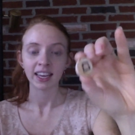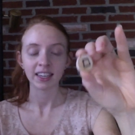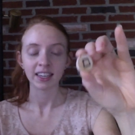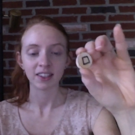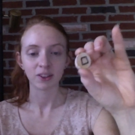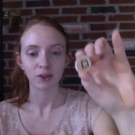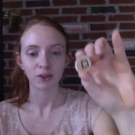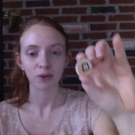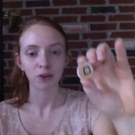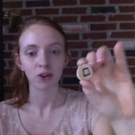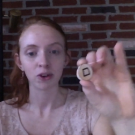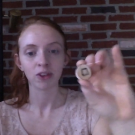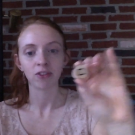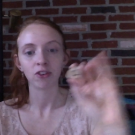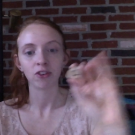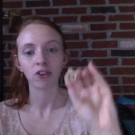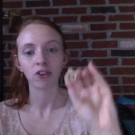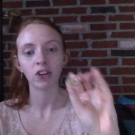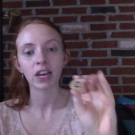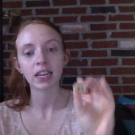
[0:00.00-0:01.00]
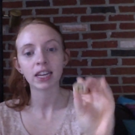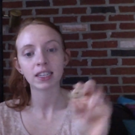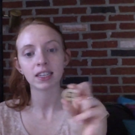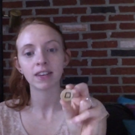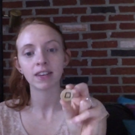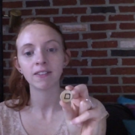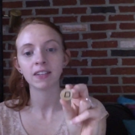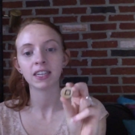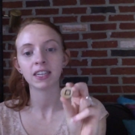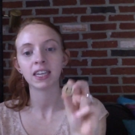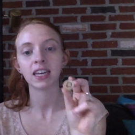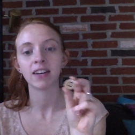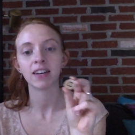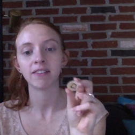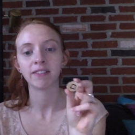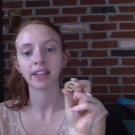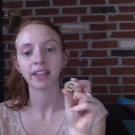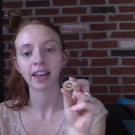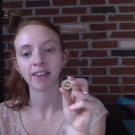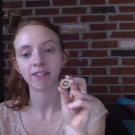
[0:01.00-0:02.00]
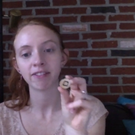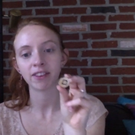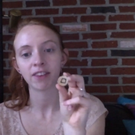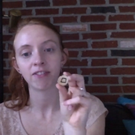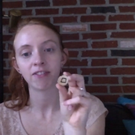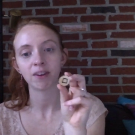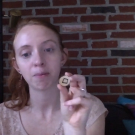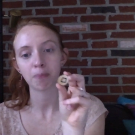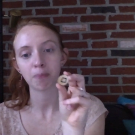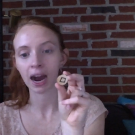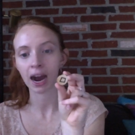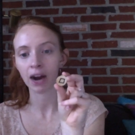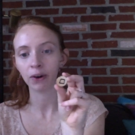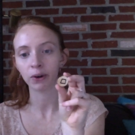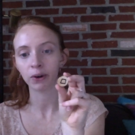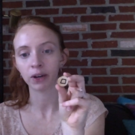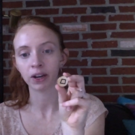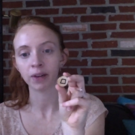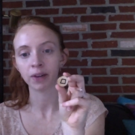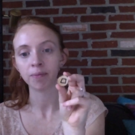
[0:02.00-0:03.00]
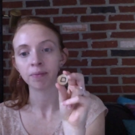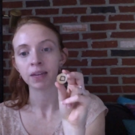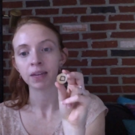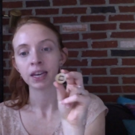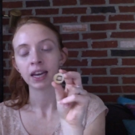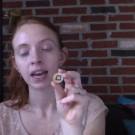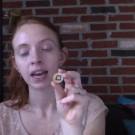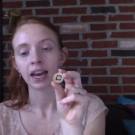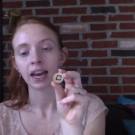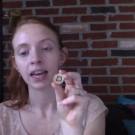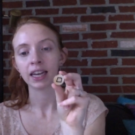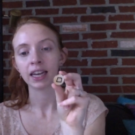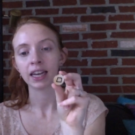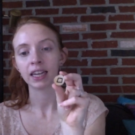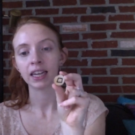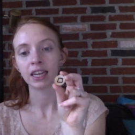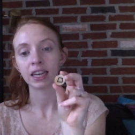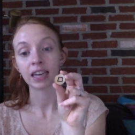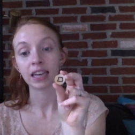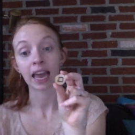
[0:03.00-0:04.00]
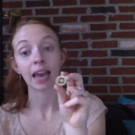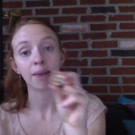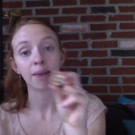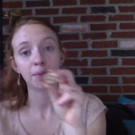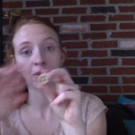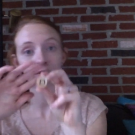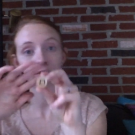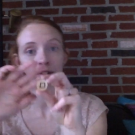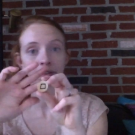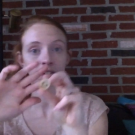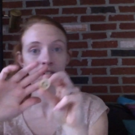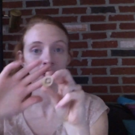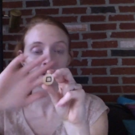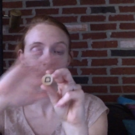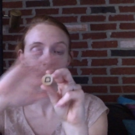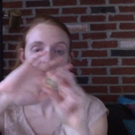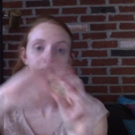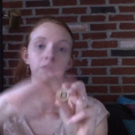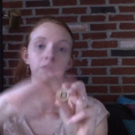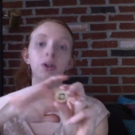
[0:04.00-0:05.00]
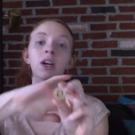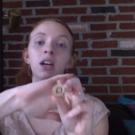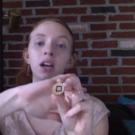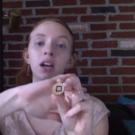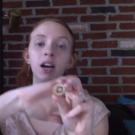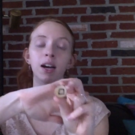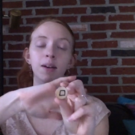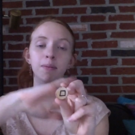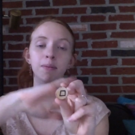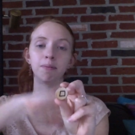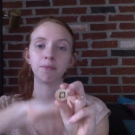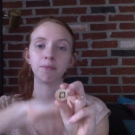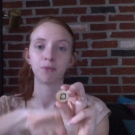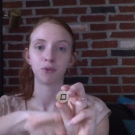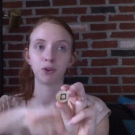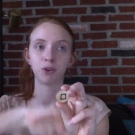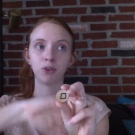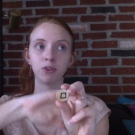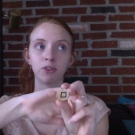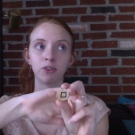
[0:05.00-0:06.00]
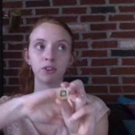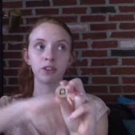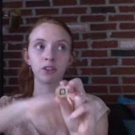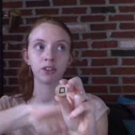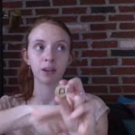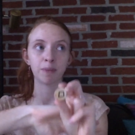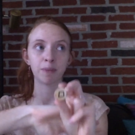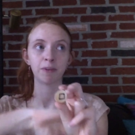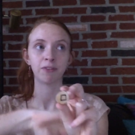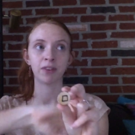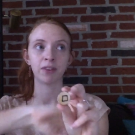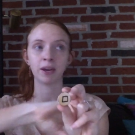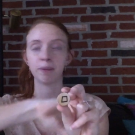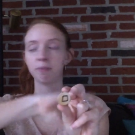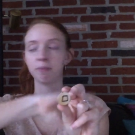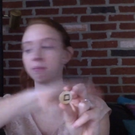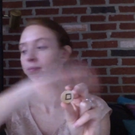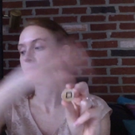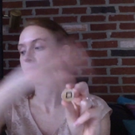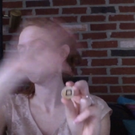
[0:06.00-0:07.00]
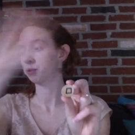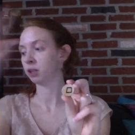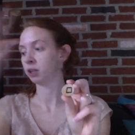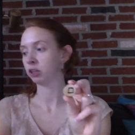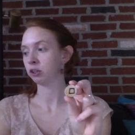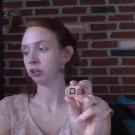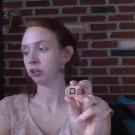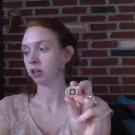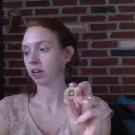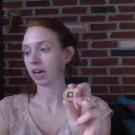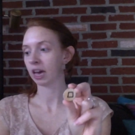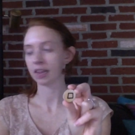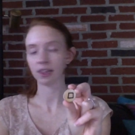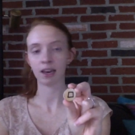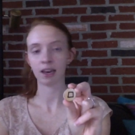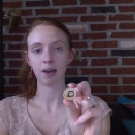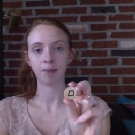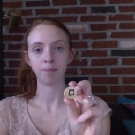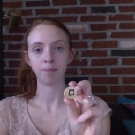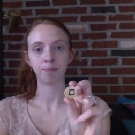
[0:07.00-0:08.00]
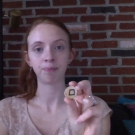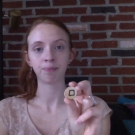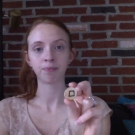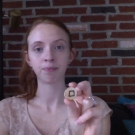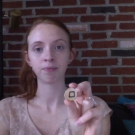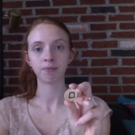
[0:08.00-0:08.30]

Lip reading: It is the rune of creativity, of life-giving power, and it can't be reversed. So runes, some of them, when you look at them,